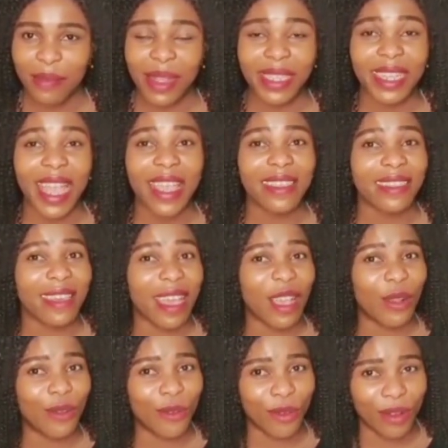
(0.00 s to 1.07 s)
But I
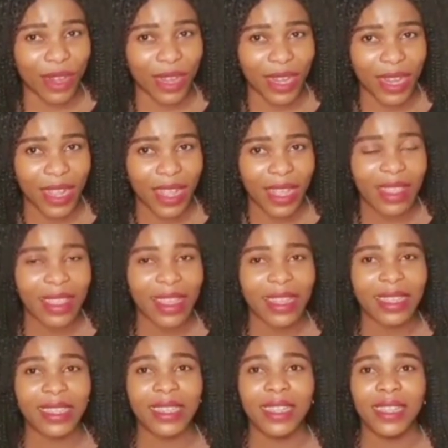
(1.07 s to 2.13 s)
thank God
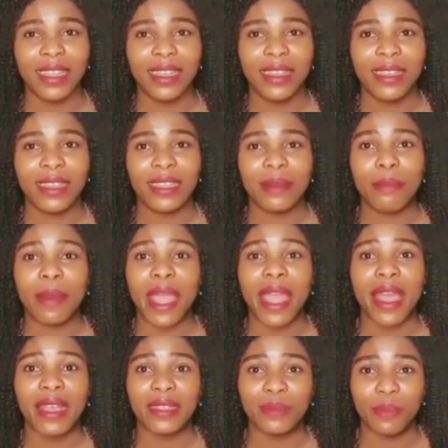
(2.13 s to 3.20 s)
that
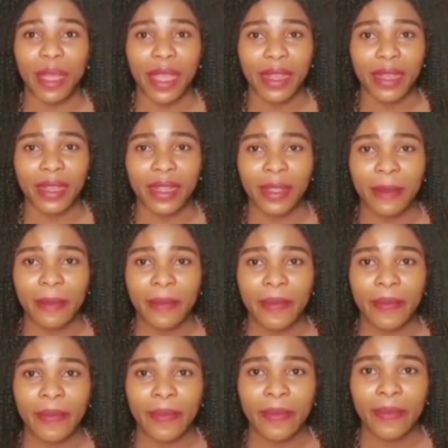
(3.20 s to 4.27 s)
my husband
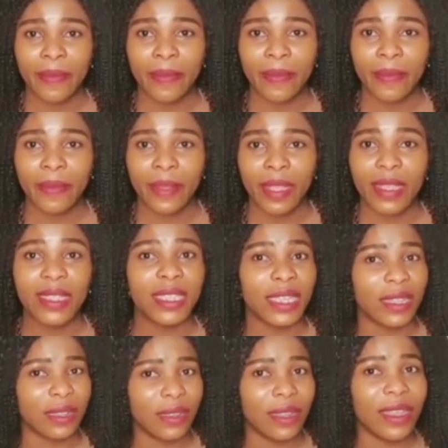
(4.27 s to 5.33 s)

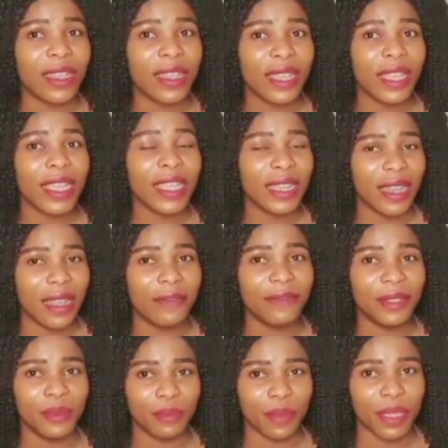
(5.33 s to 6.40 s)
still, he
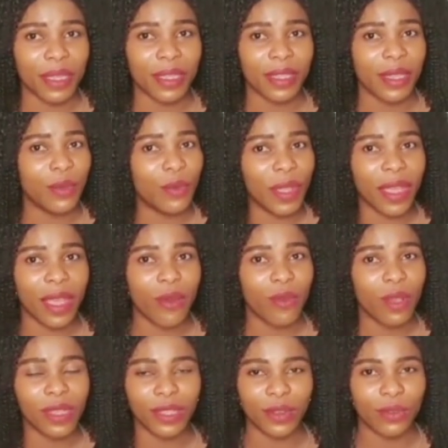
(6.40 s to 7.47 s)
loved me the way I
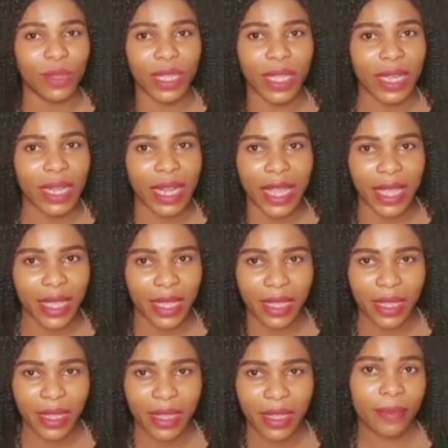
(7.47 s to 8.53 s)
was looking
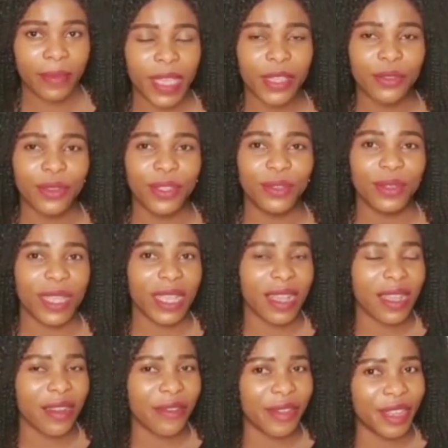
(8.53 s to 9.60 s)
like. He used to
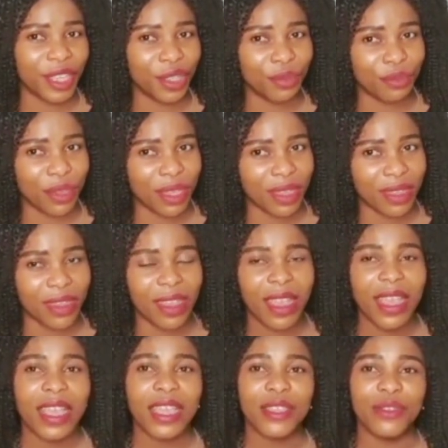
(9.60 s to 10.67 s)
encourage me.
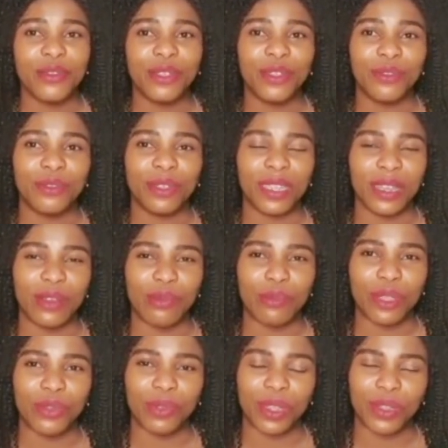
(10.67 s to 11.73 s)
He used to tell
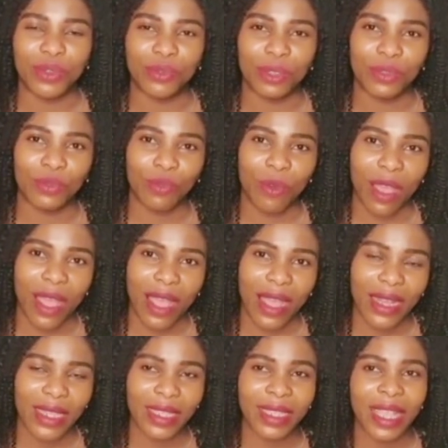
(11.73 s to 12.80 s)
me sweet
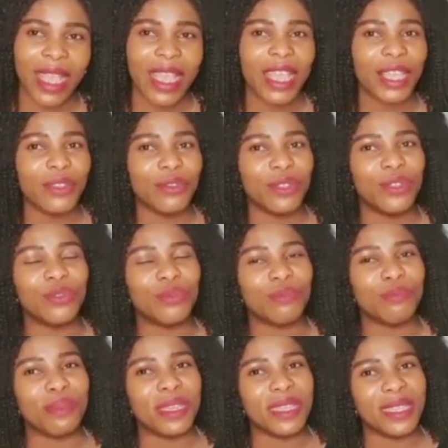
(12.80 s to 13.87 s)
words. He used to
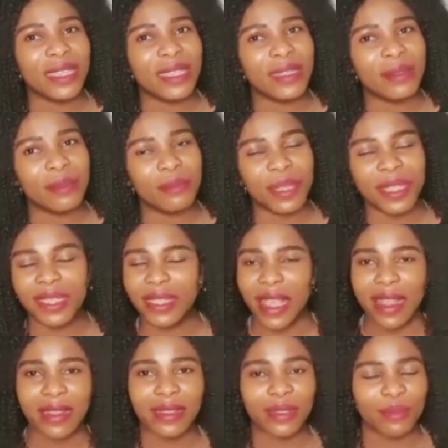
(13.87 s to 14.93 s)
be
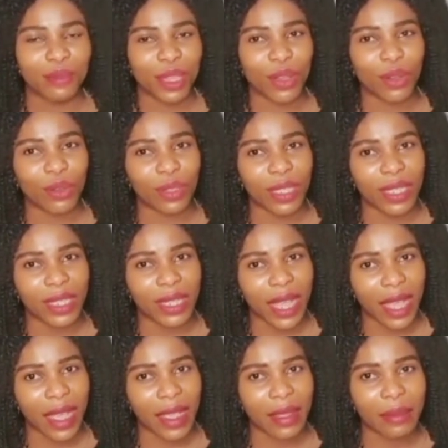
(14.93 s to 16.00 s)
besides me all the
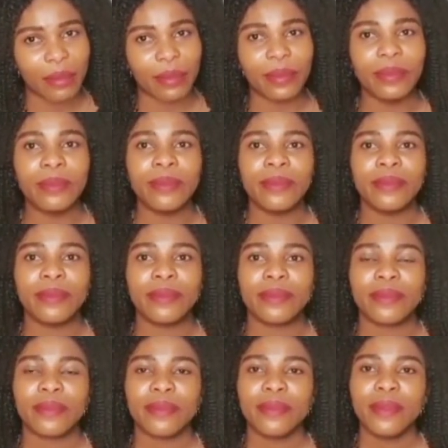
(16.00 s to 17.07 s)
time,
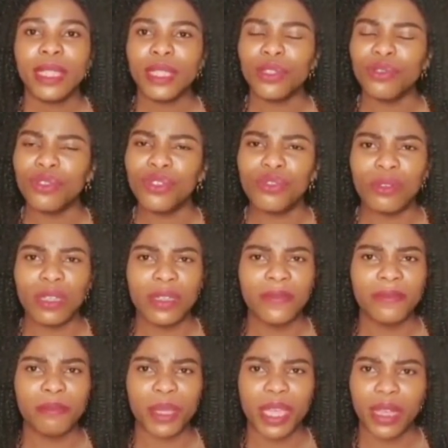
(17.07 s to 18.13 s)
not to
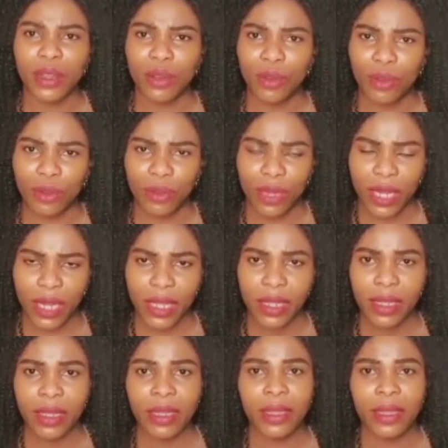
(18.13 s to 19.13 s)
leave me alone